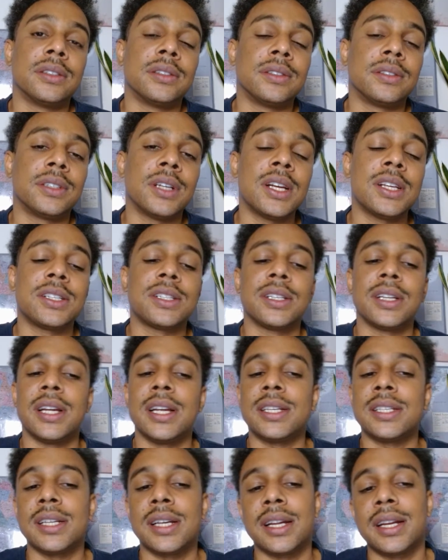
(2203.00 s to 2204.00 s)
Just
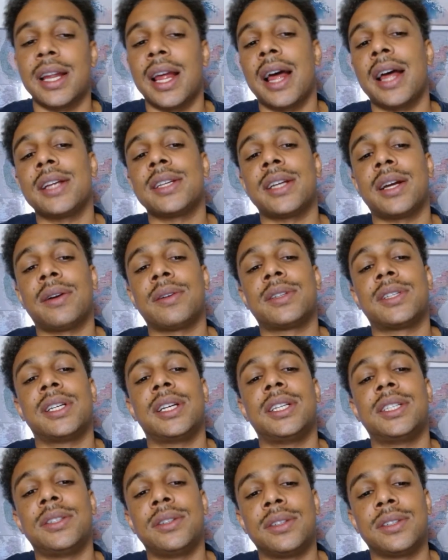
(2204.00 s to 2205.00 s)
listen. Yes, I'll
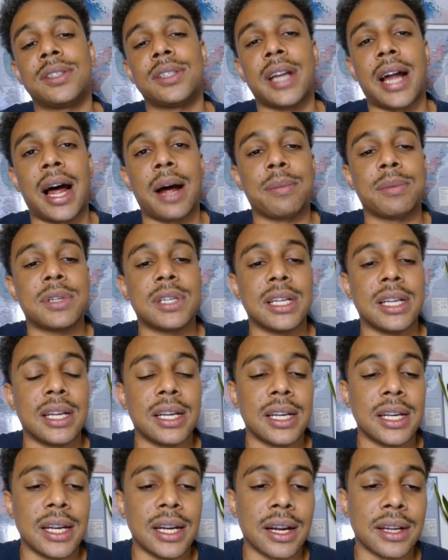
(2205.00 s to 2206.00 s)
teach you the stop
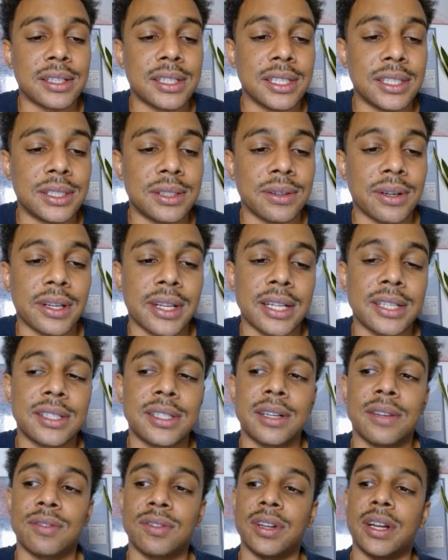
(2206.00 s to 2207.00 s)
T. I'll teach you all that
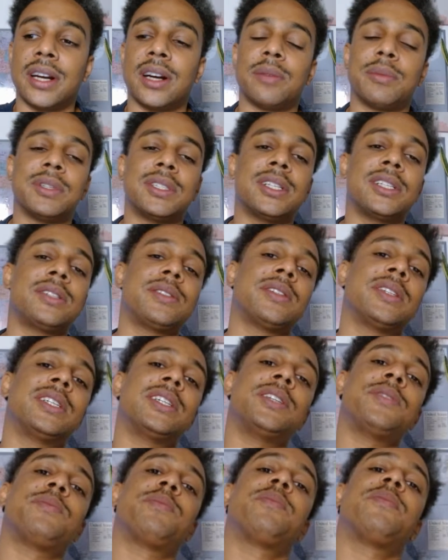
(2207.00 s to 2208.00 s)
stuff later. But
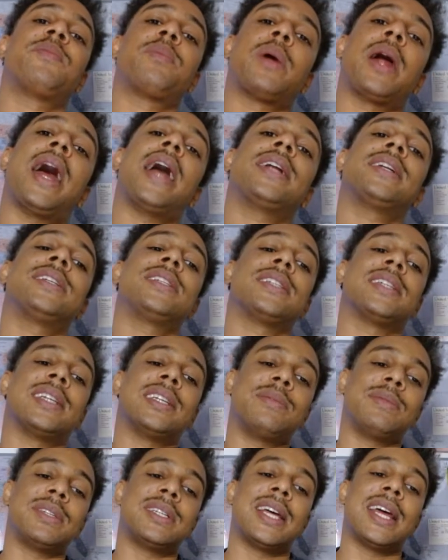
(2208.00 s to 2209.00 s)
just practice
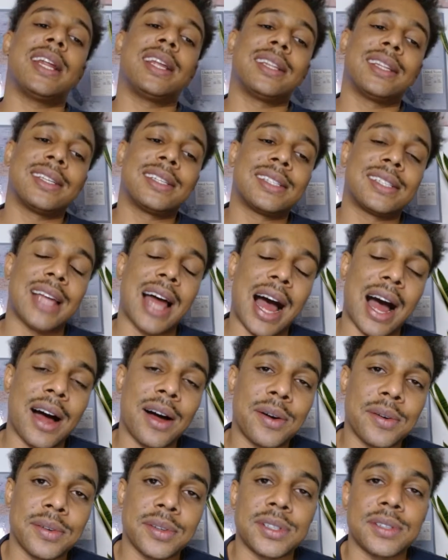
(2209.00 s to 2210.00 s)
imitating the
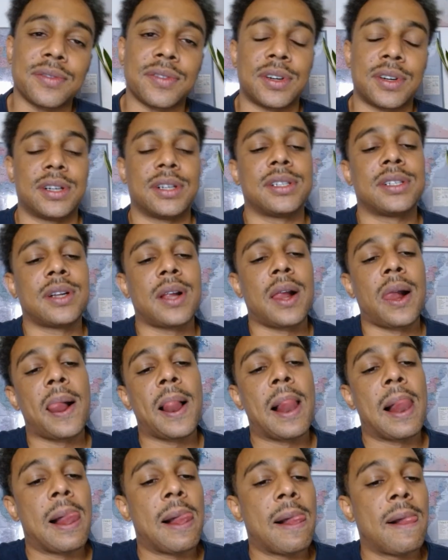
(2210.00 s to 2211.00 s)
sounds first.
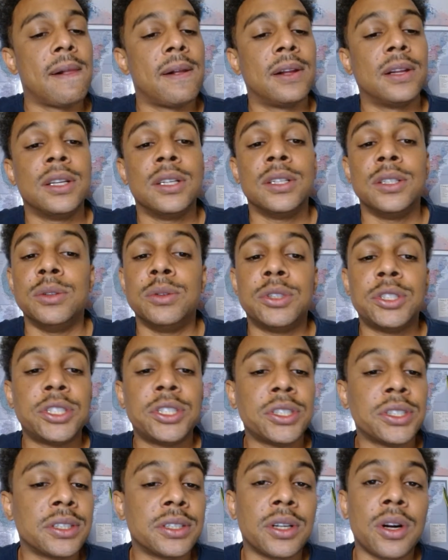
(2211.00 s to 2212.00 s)
You
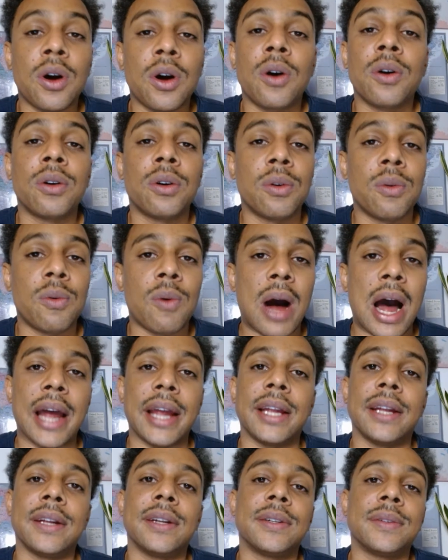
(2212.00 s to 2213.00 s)
shouldn't go to Hawaii.